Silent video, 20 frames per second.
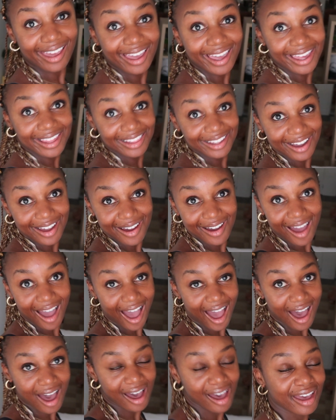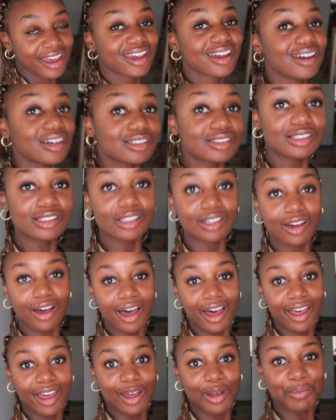Hello, hi. So
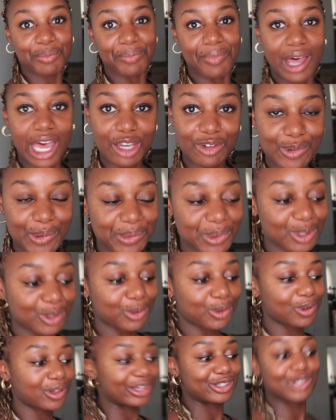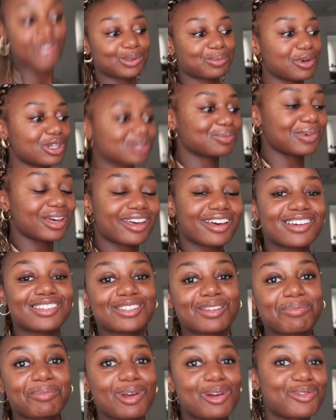I am back from school. I just spoke to my
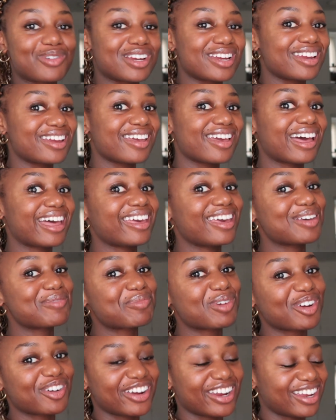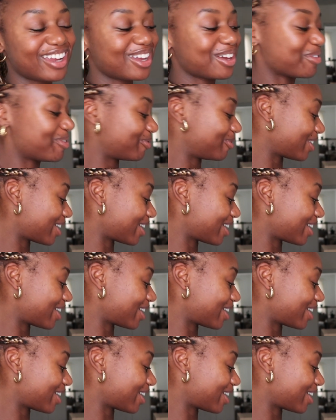cousin Marie. Hey Marie.